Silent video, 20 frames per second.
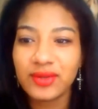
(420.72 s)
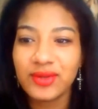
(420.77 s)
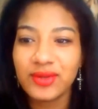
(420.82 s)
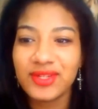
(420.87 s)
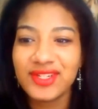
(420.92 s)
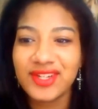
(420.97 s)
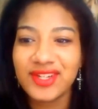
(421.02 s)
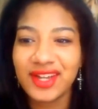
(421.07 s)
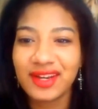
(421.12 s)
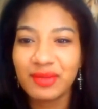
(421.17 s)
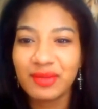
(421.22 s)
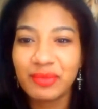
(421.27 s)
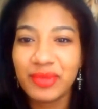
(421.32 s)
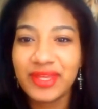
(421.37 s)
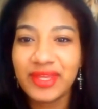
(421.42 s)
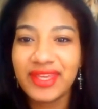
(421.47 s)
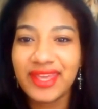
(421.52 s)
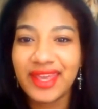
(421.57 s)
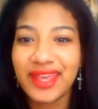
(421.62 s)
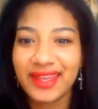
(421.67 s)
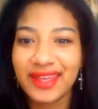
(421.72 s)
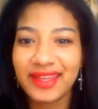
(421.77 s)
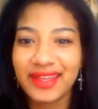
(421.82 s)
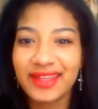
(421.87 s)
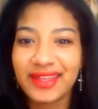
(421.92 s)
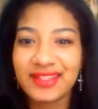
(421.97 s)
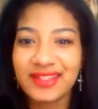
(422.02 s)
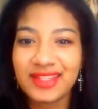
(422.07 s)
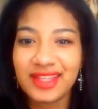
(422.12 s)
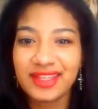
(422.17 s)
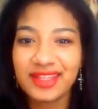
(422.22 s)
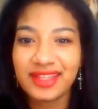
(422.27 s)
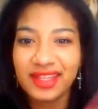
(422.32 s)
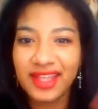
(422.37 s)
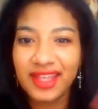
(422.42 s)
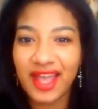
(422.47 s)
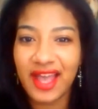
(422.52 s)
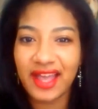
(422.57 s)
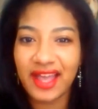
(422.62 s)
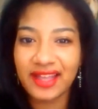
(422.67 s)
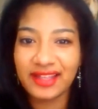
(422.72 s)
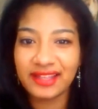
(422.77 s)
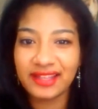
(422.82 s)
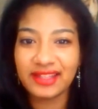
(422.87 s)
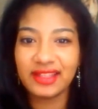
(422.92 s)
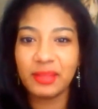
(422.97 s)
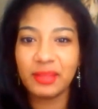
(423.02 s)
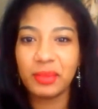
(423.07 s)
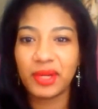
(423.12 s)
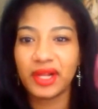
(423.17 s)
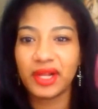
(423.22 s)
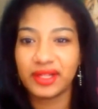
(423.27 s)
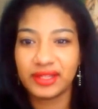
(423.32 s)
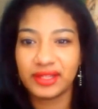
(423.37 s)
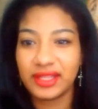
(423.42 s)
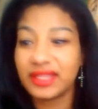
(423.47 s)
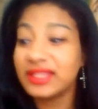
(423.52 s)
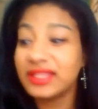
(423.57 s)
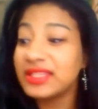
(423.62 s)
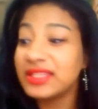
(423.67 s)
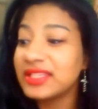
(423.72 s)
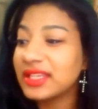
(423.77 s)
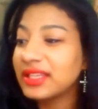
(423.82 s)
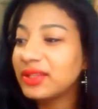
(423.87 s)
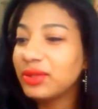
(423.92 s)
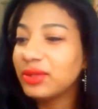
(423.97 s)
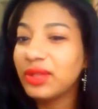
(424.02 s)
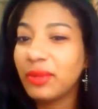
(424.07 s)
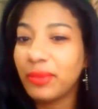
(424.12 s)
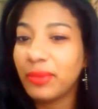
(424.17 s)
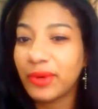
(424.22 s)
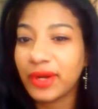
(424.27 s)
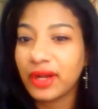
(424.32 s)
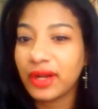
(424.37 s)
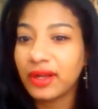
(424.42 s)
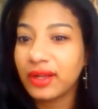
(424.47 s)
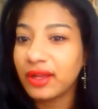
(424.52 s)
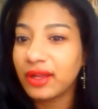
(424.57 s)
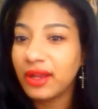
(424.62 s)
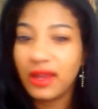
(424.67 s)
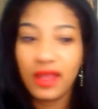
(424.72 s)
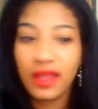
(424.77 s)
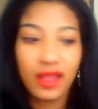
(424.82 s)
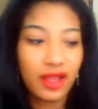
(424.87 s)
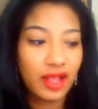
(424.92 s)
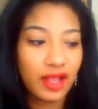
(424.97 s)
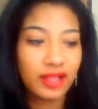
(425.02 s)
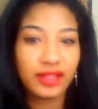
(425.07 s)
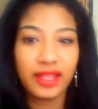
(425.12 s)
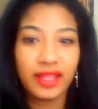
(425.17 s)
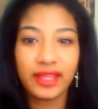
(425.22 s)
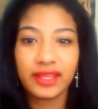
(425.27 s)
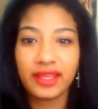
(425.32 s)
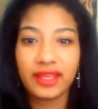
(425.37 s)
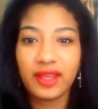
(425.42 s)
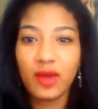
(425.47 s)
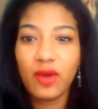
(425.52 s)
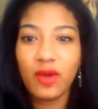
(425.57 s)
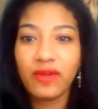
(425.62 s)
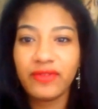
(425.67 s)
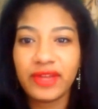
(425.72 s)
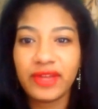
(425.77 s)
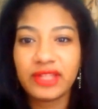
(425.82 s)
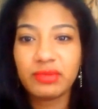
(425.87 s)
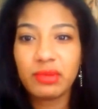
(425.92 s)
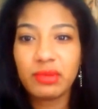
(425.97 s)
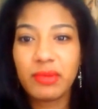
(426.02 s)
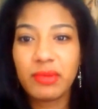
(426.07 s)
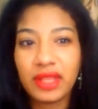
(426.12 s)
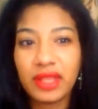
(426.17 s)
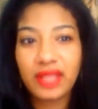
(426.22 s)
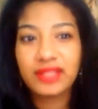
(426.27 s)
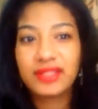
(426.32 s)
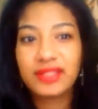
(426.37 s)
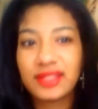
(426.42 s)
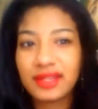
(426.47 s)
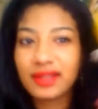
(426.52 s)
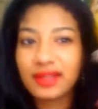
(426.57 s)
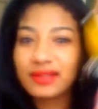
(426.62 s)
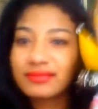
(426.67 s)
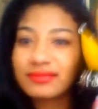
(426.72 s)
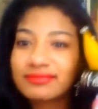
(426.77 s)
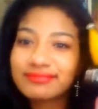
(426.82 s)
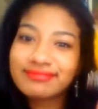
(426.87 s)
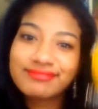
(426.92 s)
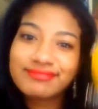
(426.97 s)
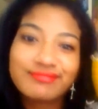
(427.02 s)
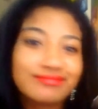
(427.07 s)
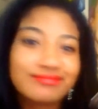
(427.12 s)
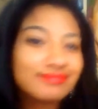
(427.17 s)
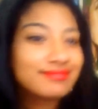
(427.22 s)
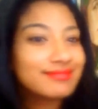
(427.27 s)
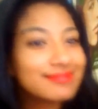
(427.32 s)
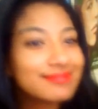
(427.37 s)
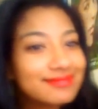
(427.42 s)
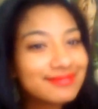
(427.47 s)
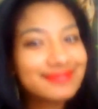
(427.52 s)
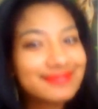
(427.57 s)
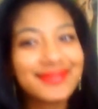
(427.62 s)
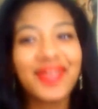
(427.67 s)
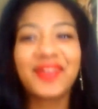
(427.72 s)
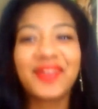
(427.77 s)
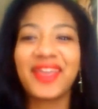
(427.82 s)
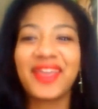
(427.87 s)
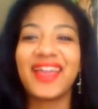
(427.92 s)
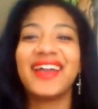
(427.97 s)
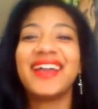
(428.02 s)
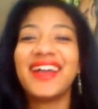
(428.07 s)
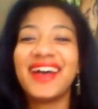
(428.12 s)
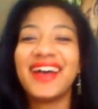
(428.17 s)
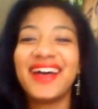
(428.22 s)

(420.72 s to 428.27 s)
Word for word: who he's trying to peek at is like the guy in like the leprechaun thing. He looks like a little leprechaun. I like it. Oh, I forgot to put my light stick up. Okay.